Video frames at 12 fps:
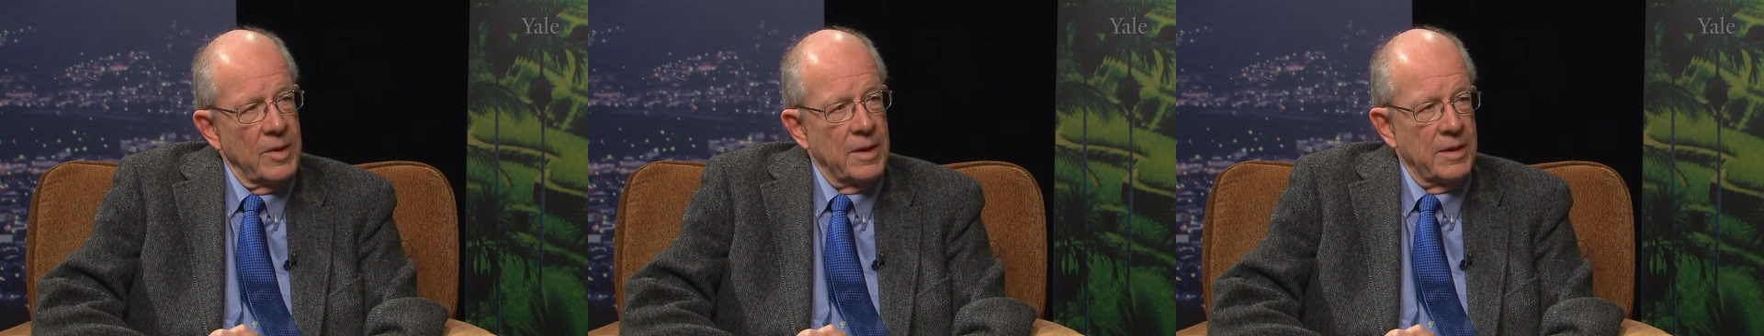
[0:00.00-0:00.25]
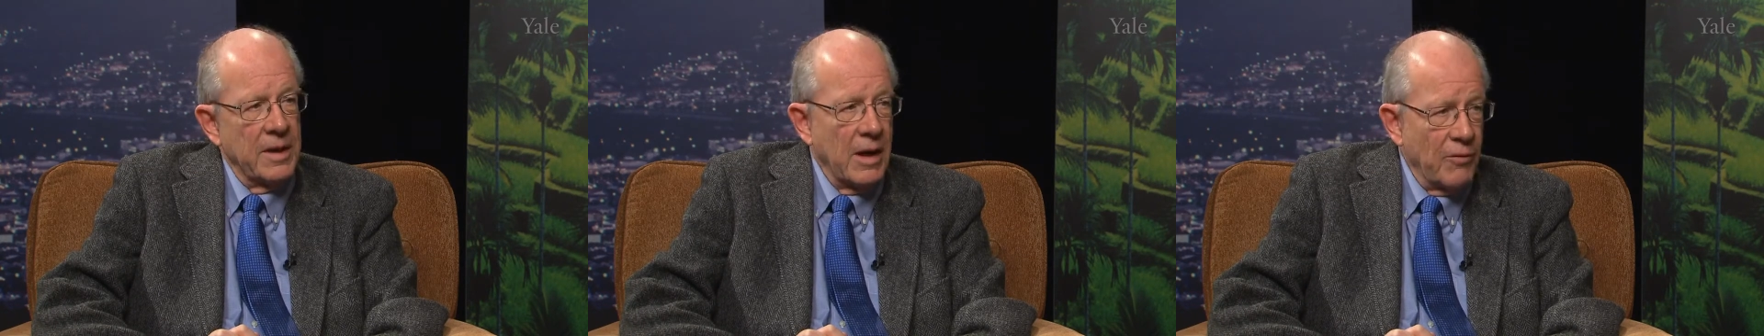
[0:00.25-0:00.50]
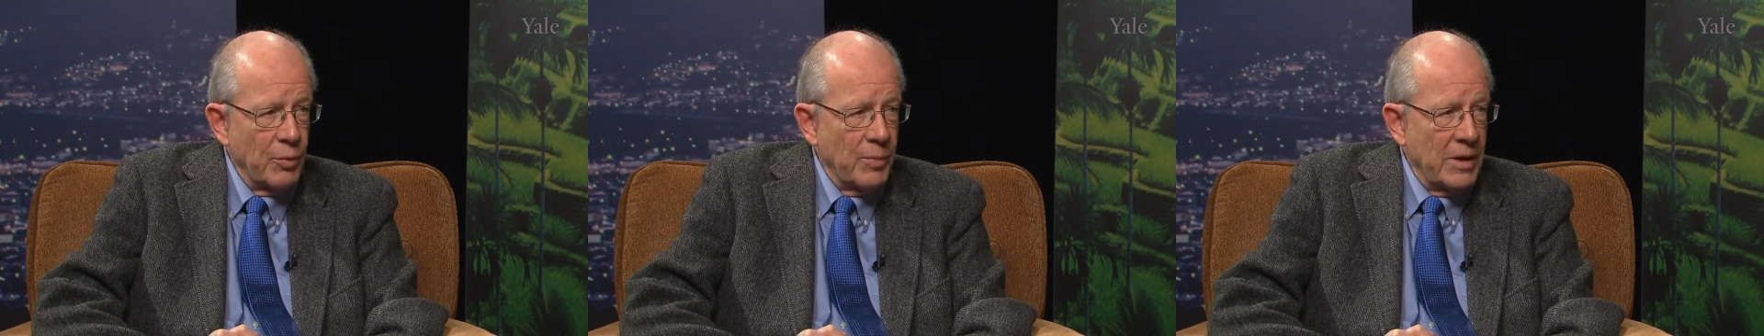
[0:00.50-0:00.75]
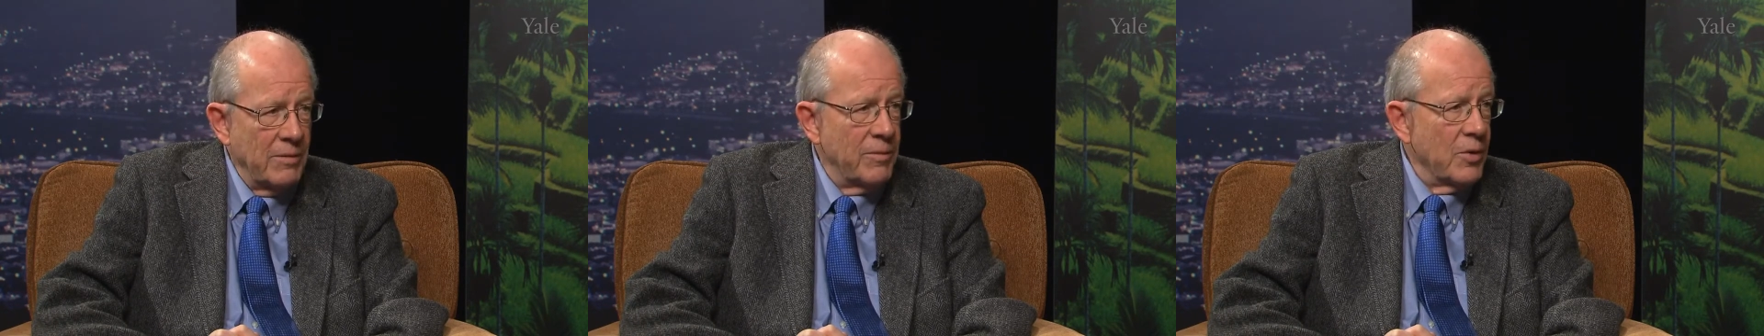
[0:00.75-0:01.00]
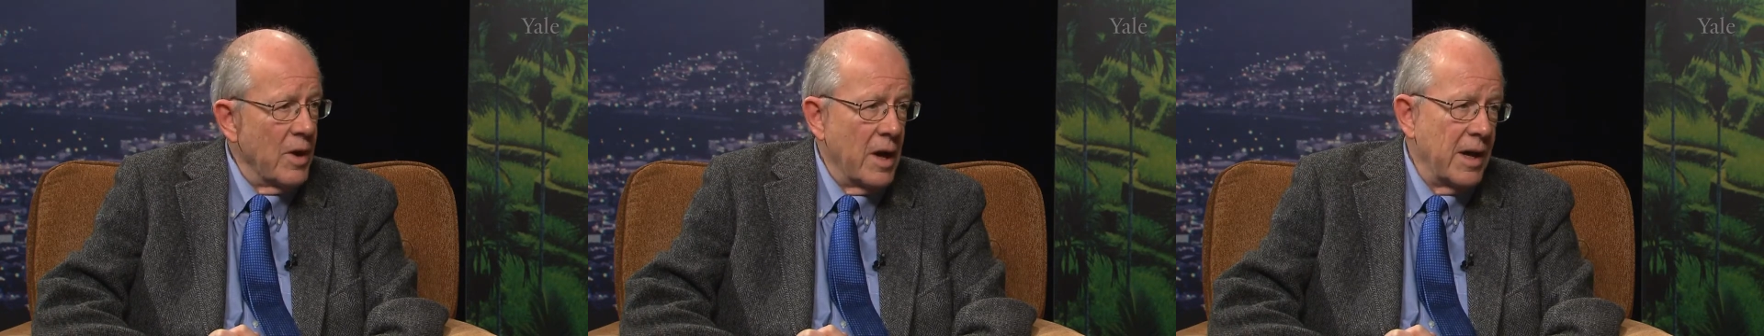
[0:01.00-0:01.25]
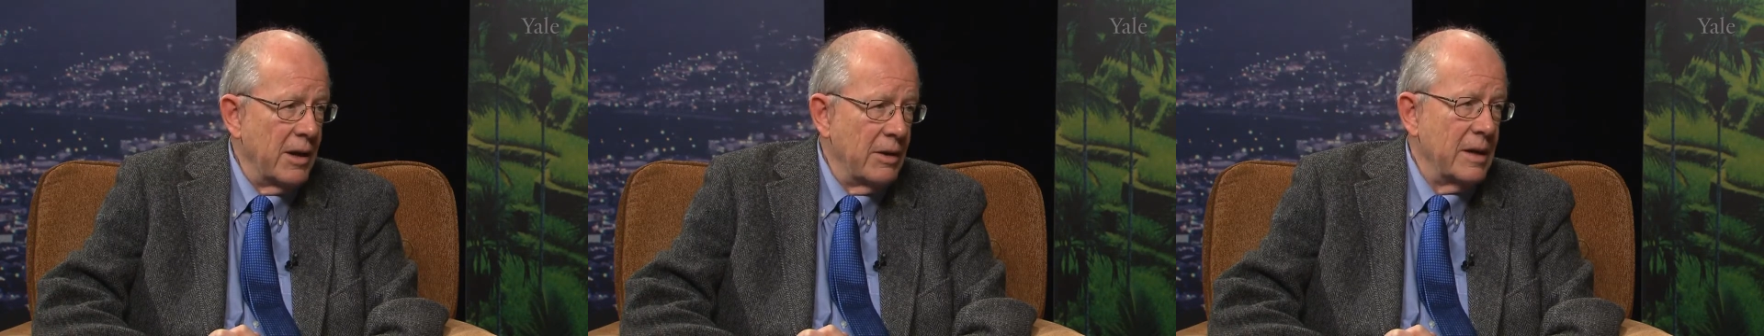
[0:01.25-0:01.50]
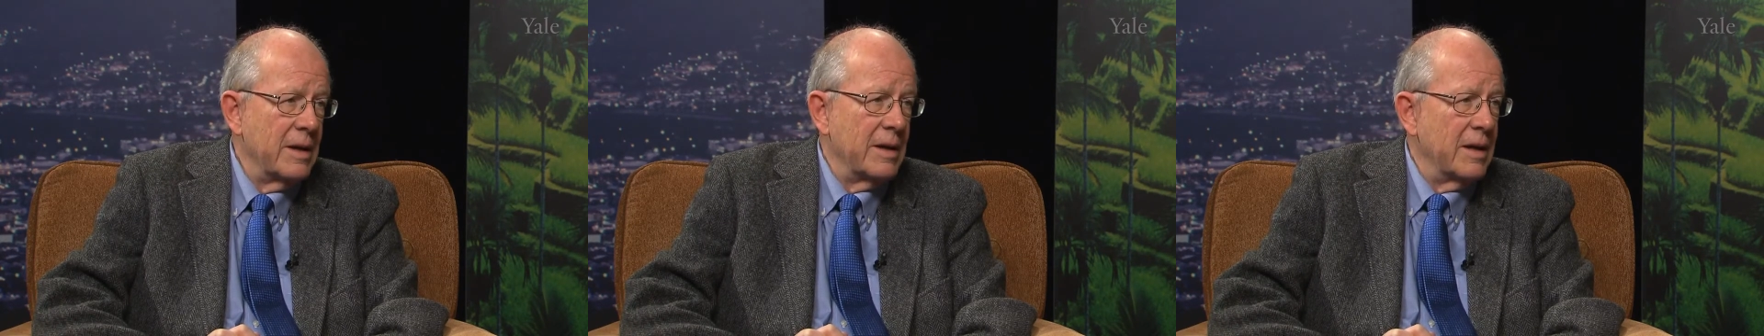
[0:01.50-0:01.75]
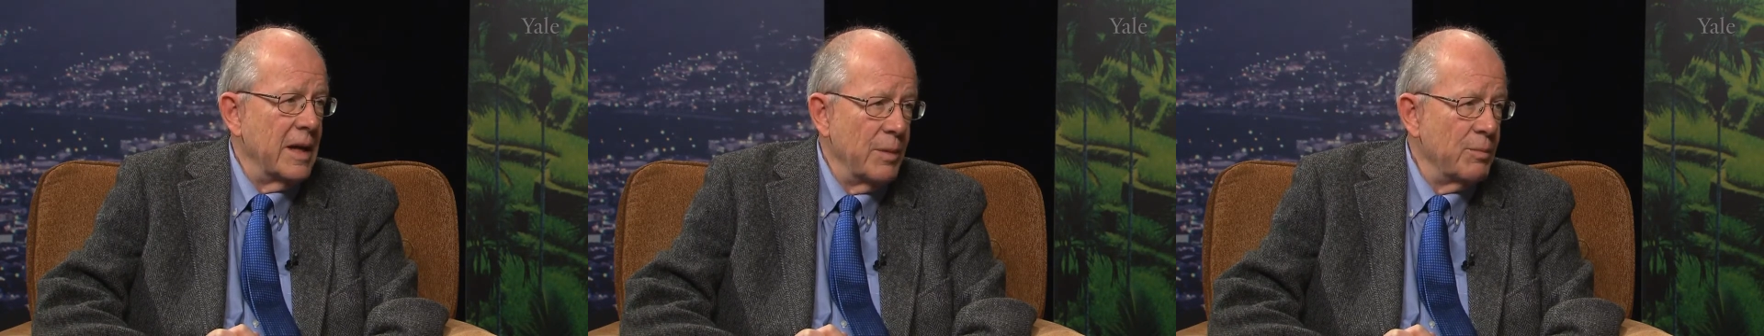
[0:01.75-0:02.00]
the government for not
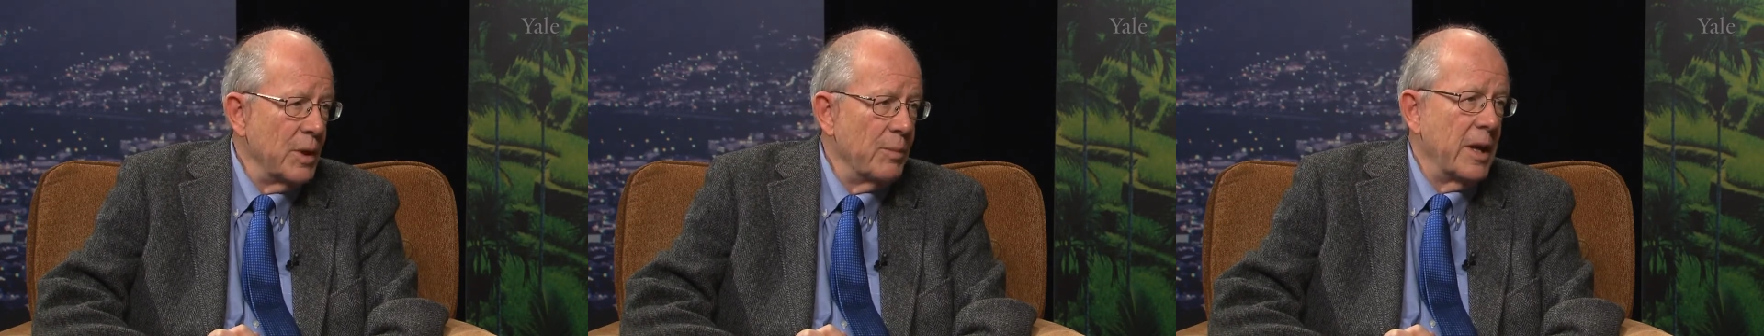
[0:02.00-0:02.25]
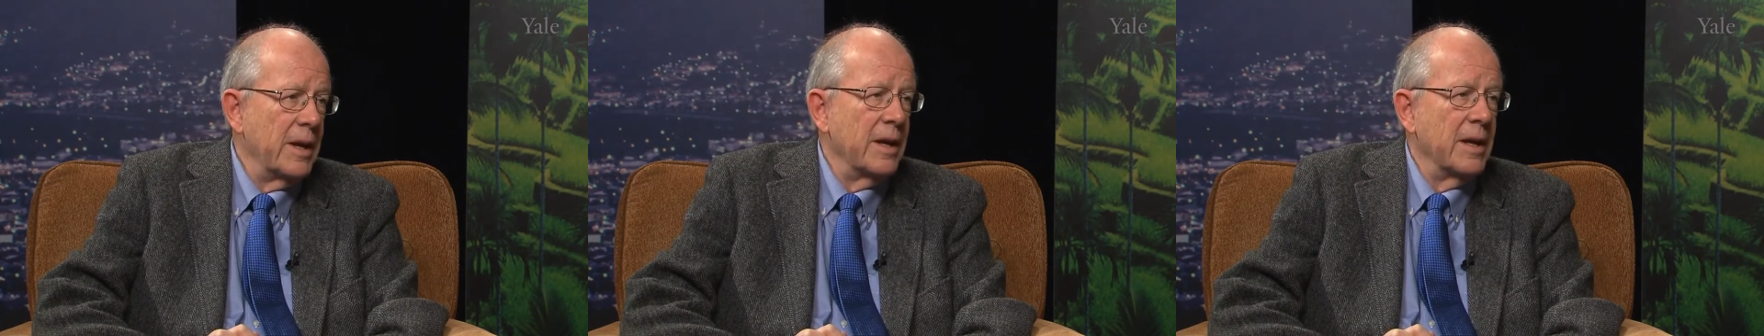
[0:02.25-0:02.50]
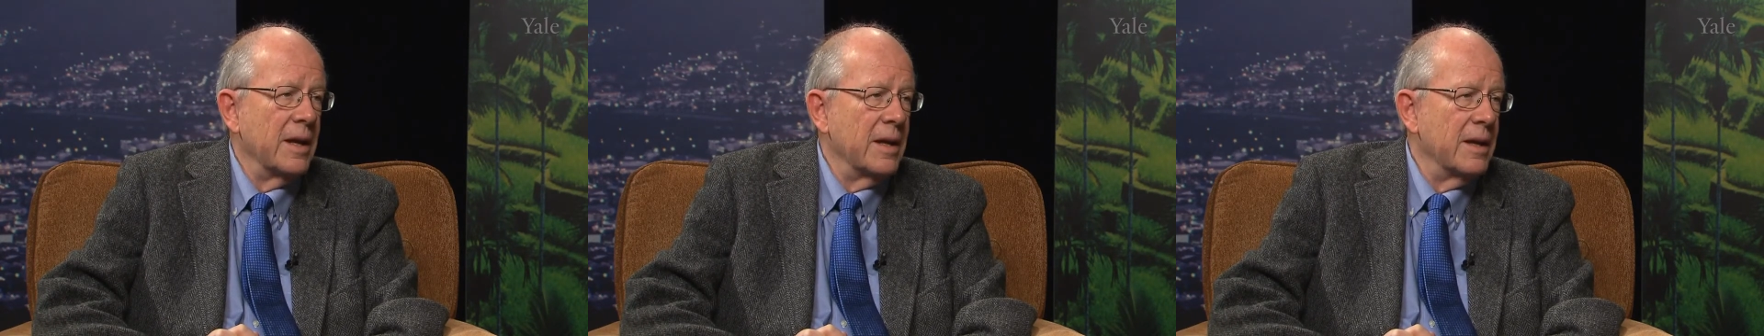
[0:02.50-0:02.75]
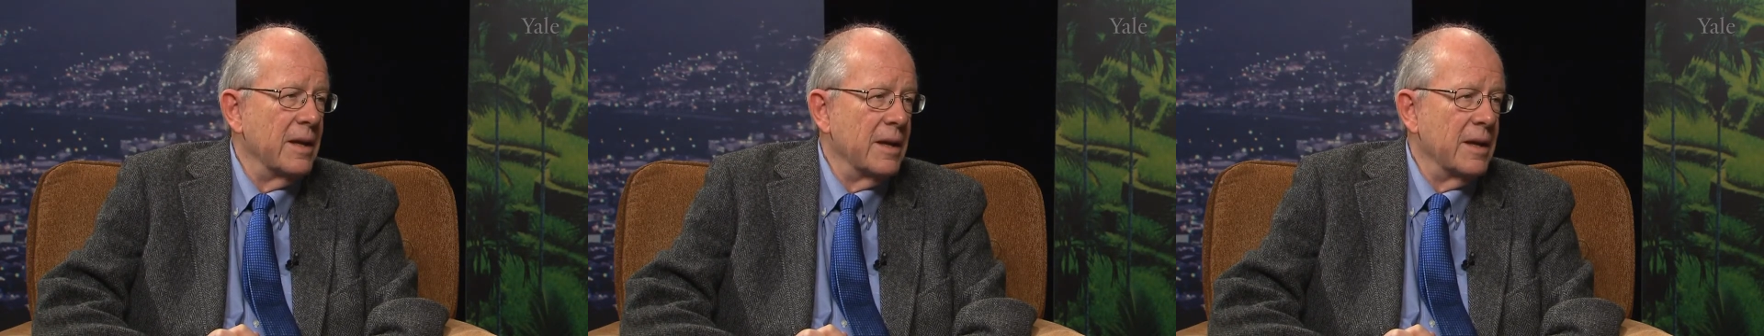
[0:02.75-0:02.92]
implementing